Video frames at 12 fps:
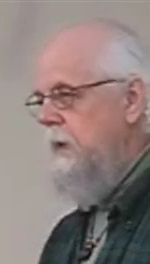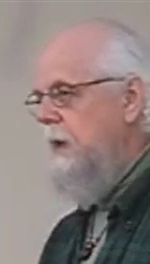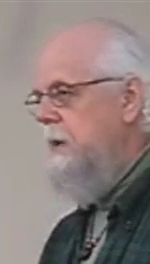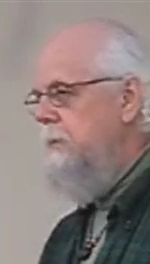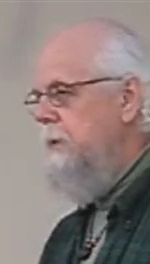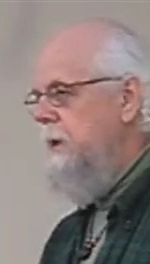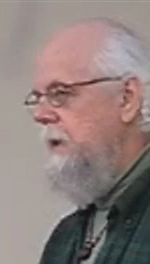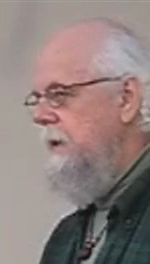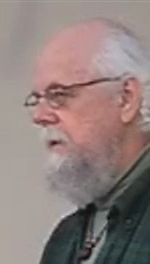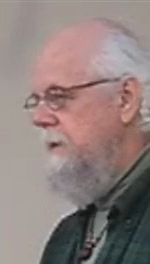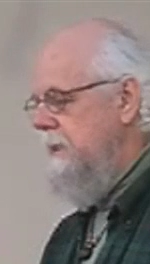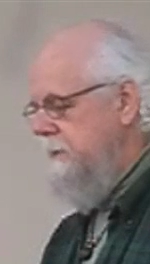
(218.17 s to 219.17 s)
Kind of pretty,
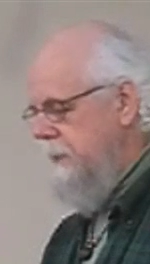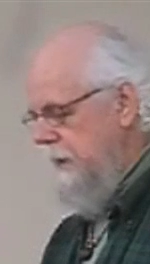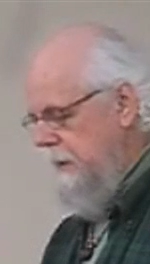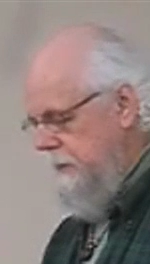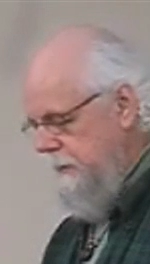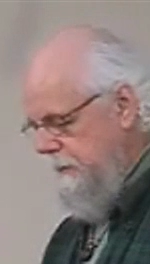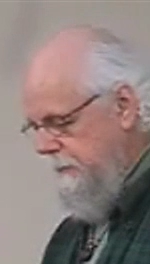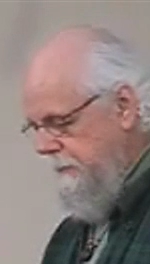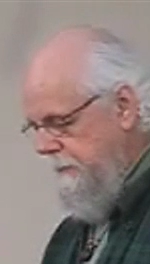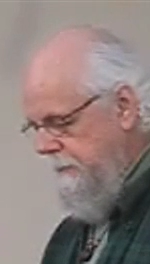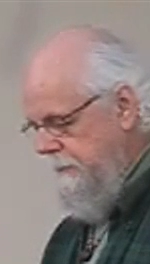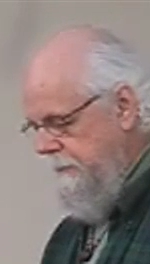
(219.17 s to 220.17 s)
isn't it, fellas?
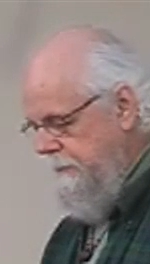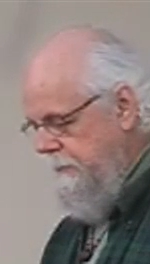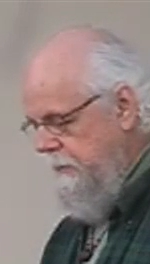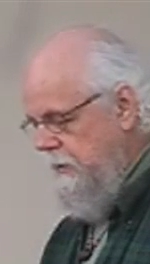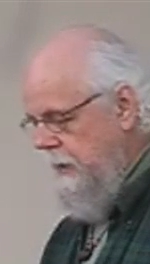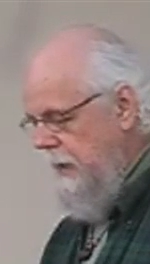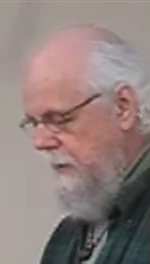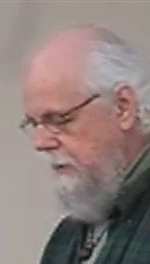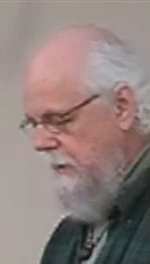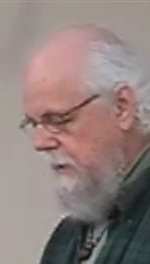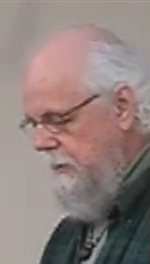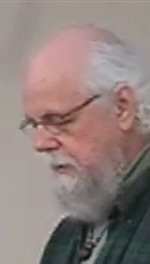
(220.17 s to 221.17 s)
Socks
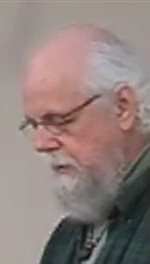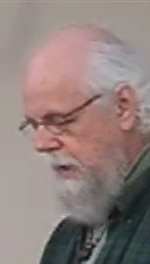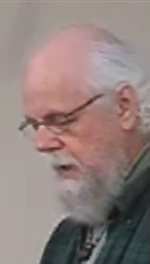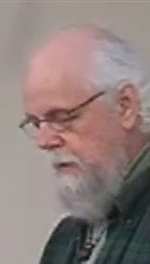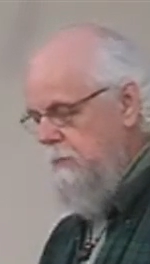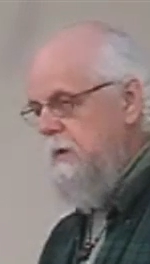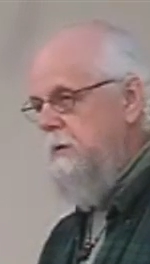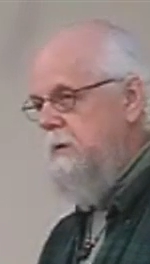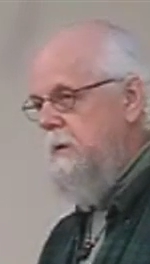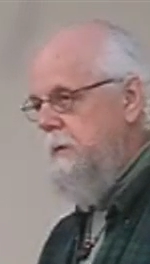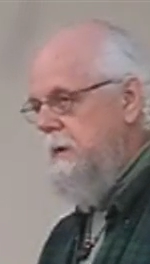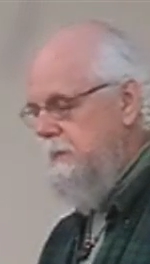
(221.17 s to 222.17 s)
tossed his head, which
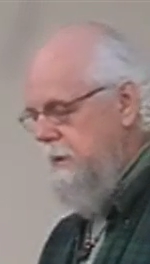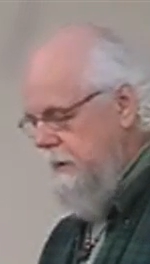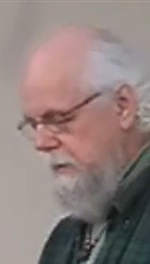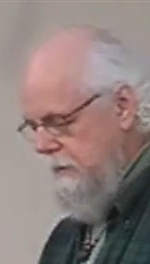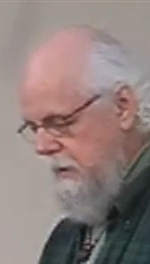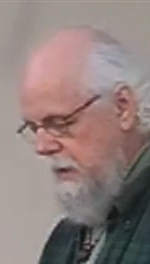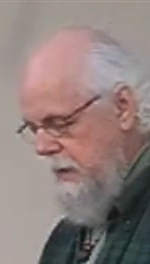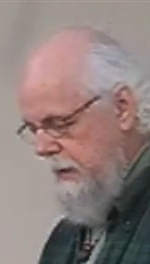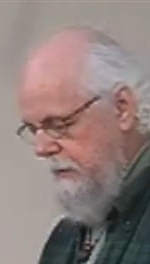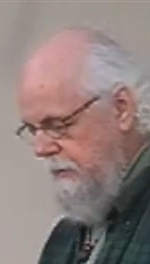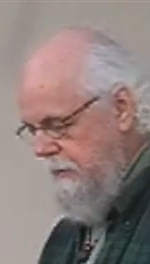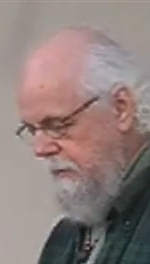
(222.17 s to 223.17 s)
Jimmy took as a
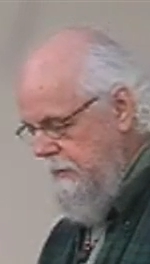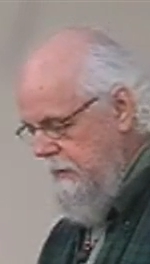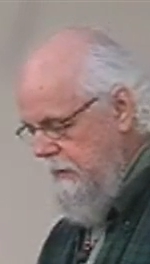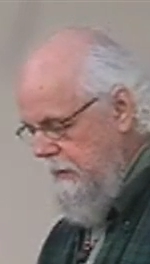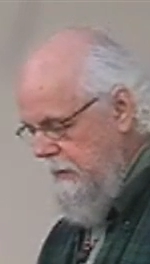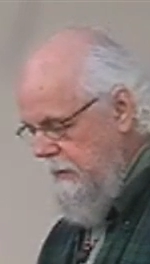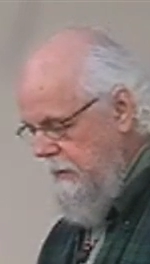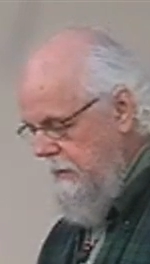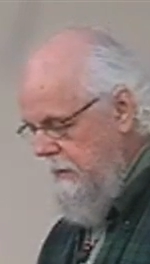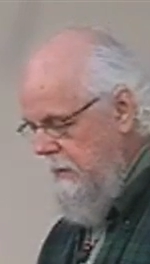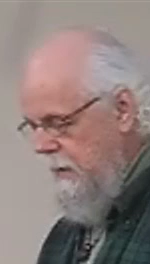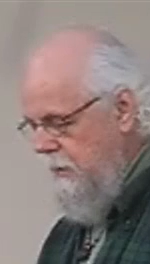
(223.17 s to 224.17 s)
yes.
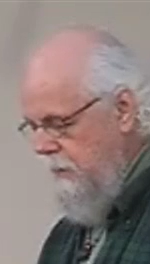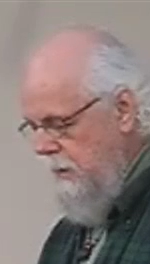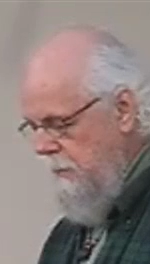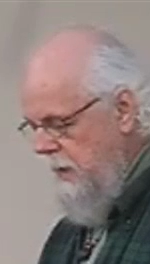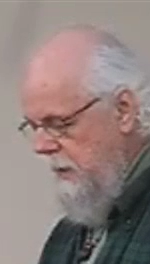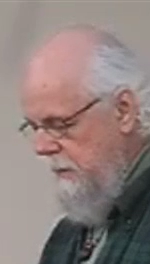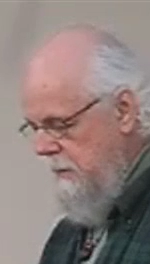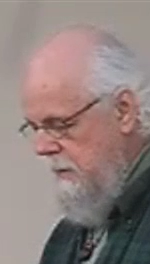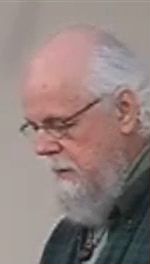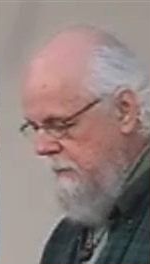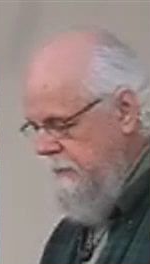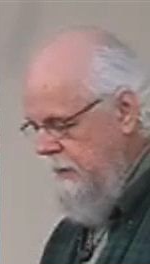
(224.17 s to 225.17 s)
A quarter mile
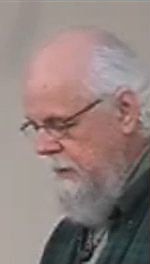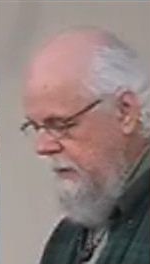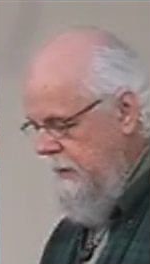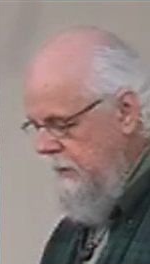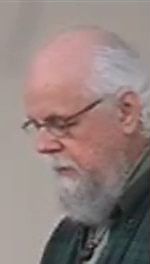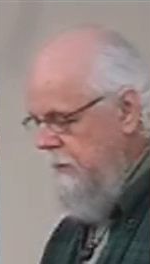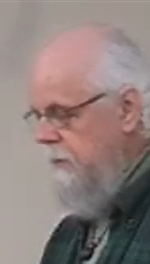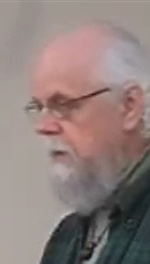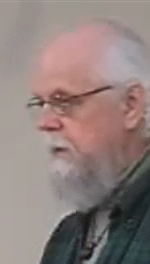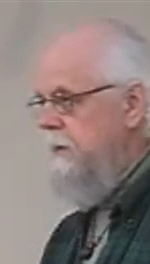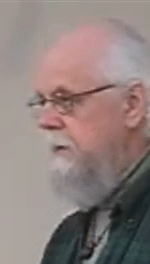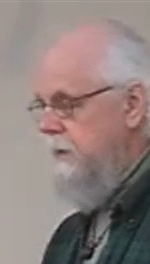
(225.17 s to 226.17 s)
on, he turned
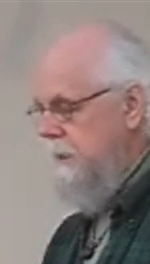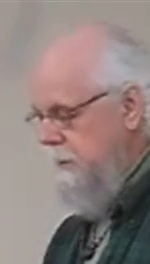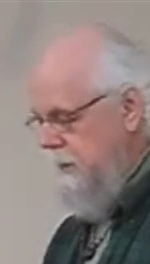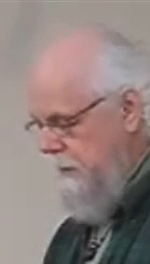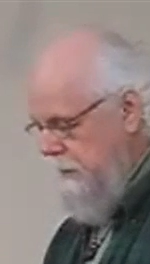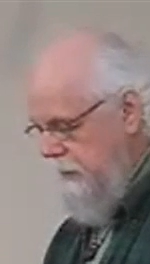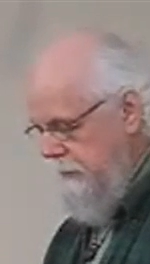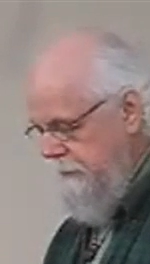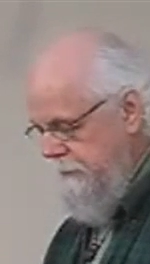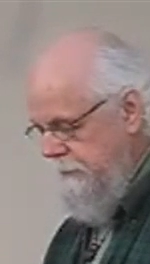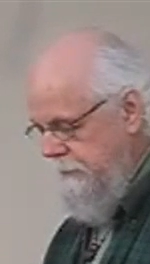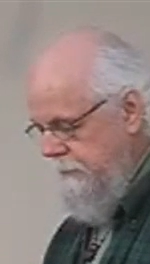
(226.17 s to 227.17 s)
into the cemetery.
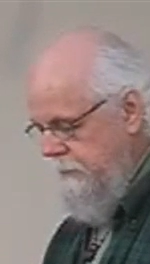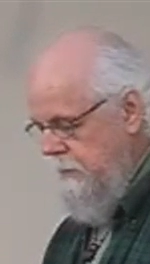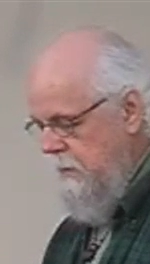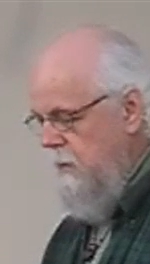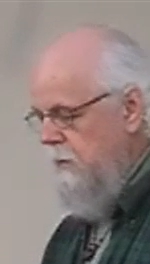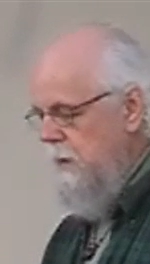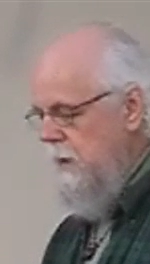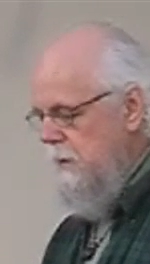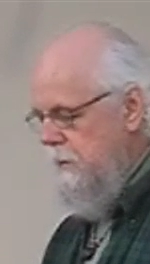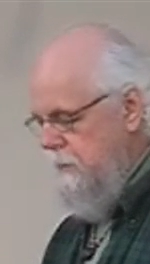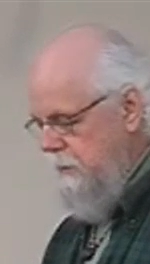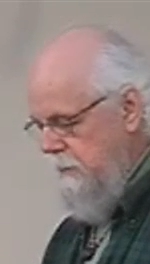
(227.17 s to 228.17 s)

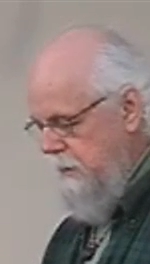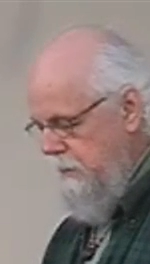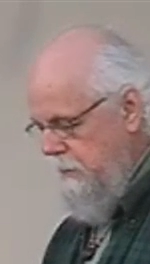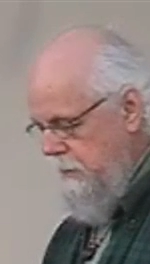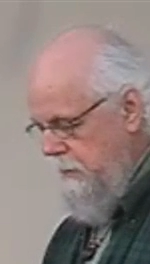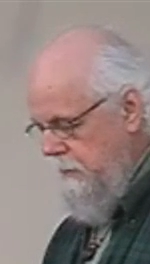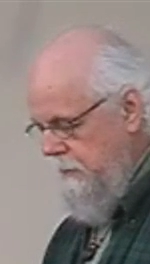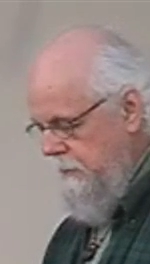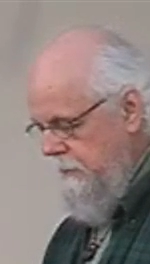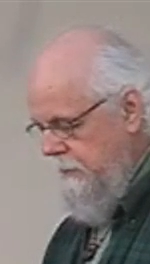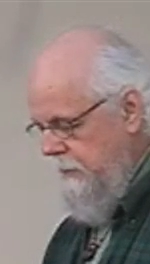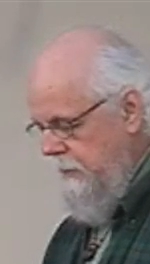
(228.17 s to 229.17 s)
"Whoa," Jimmy ordered,
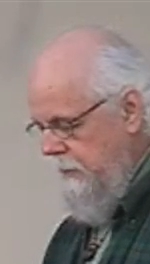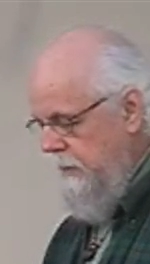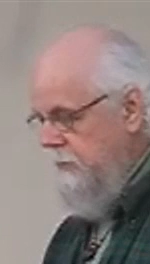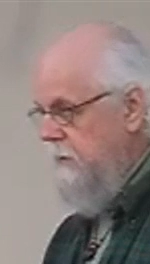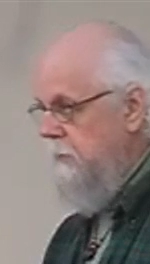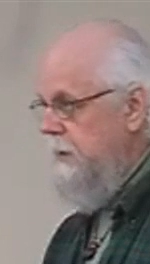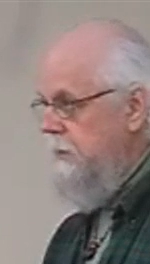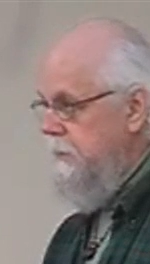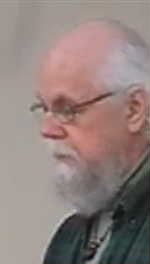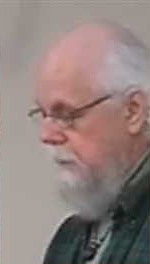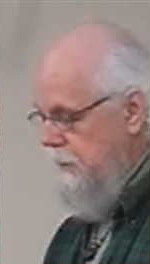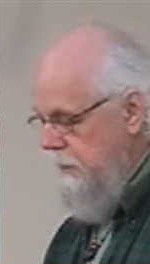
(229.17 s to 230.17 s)
as they reached
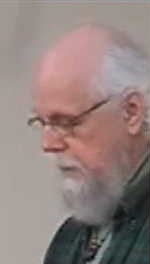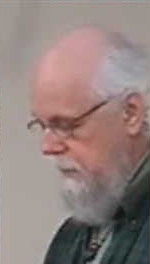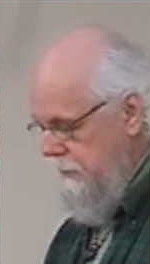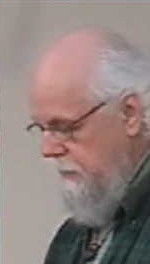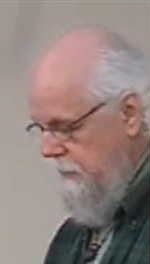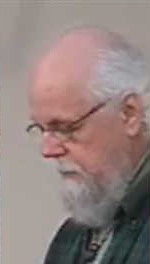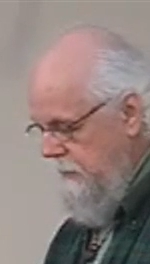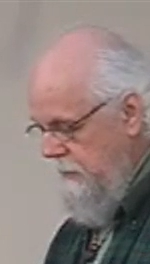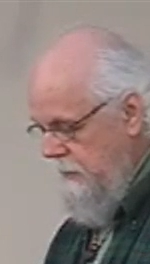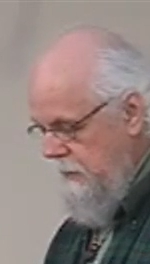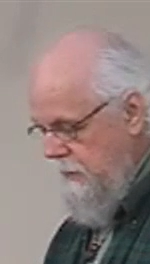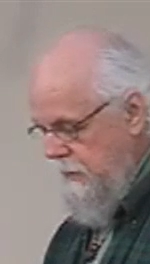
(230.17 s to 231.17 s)
the far end.
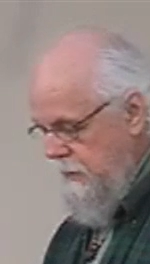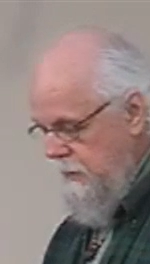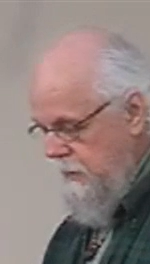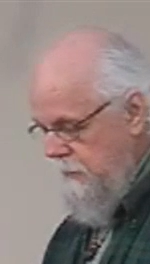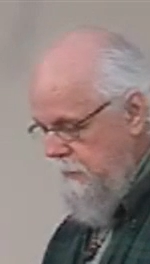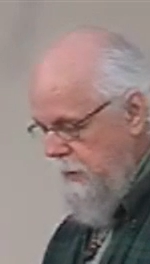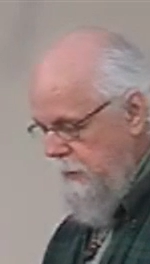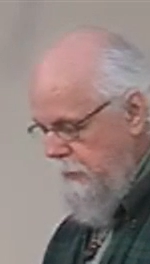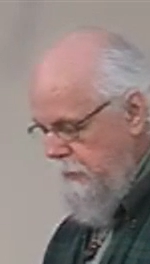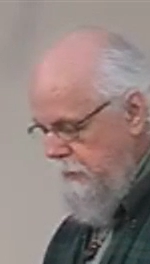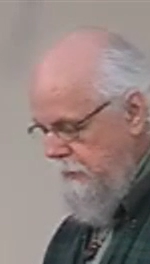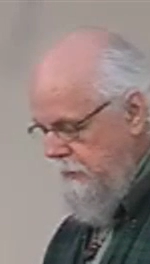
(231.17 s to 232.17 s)
Both
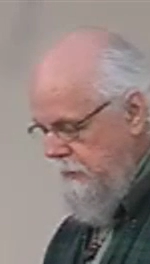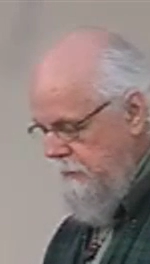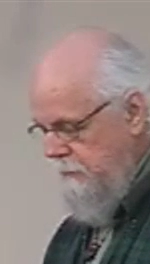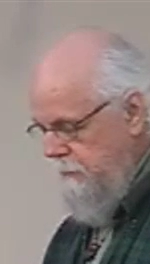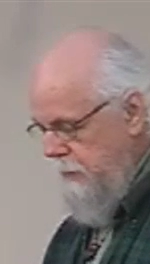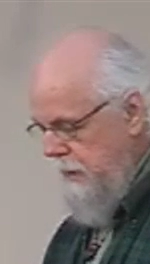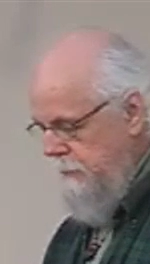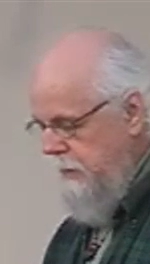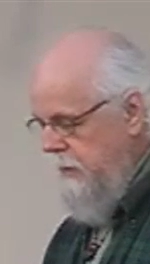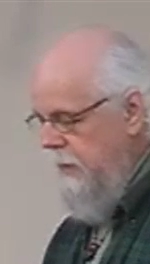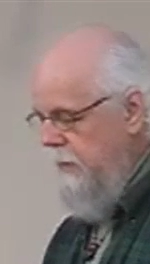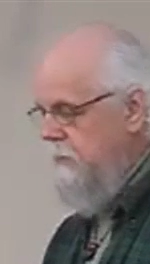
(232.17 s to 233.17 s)
horses bobbed
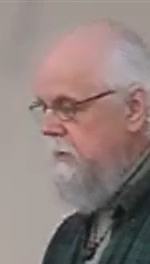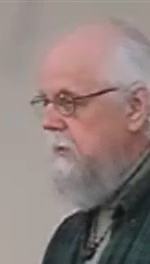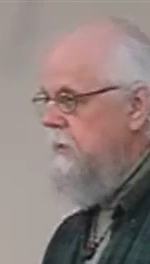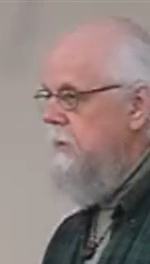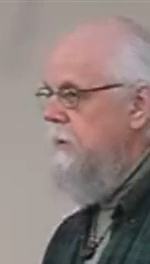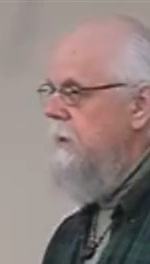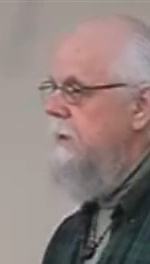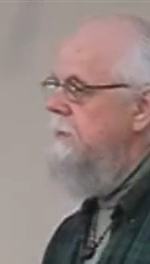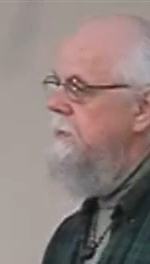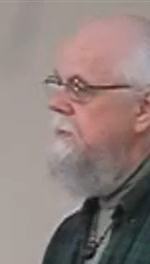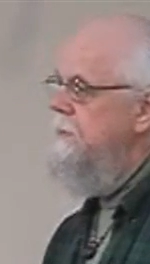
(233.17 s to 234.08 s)
their heads and snorted.